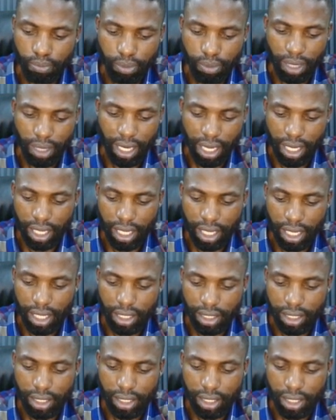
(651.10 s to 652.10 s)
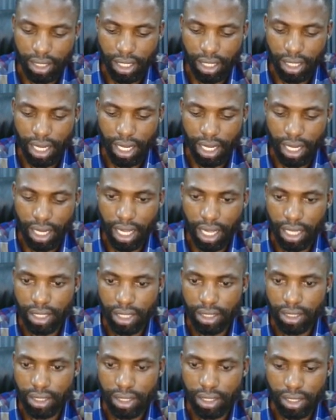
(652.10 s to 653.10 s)
plan
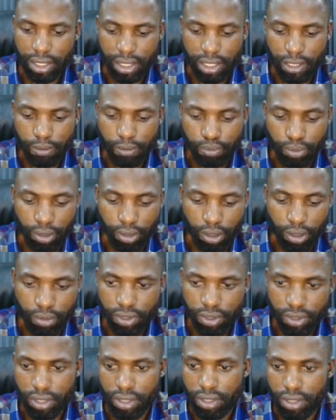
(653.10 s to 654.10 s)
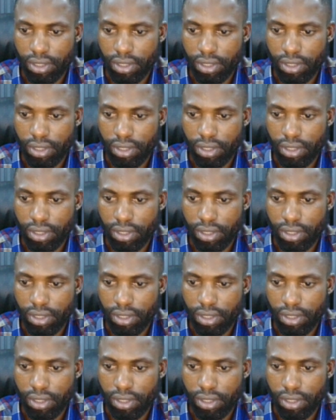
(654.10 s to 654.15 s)
and the prompt